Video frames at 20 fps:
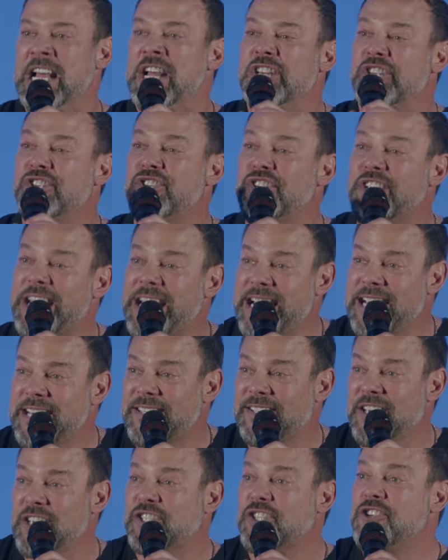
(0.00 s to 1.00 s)

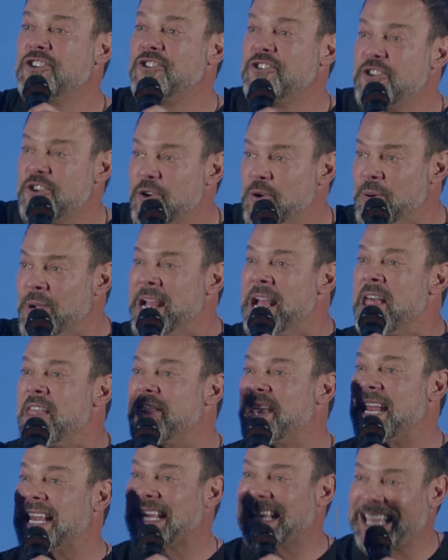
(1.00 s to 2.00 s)
Jesus knew
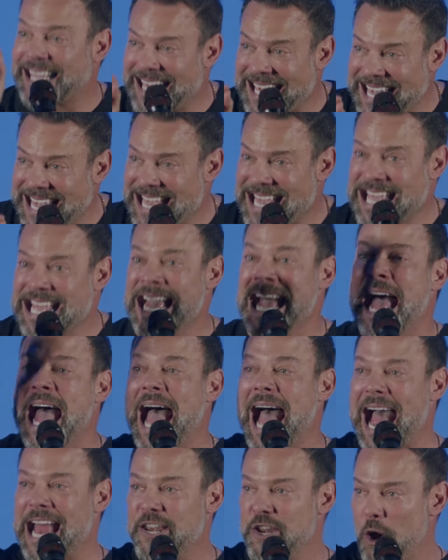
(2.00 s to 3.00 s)
that he
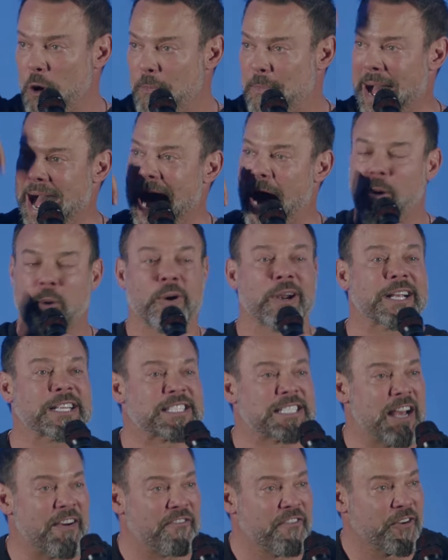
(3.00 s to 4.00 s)
had no power
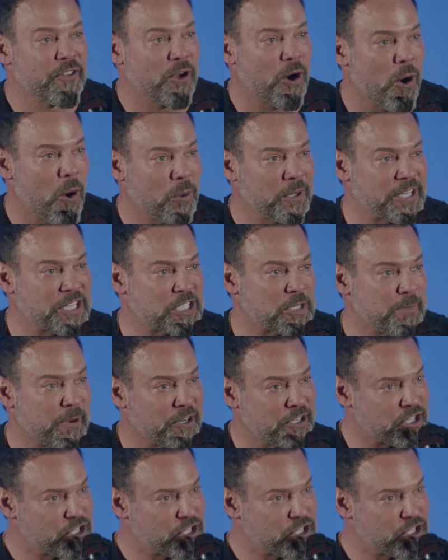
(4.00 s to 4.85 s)
except for the Holy Spirit.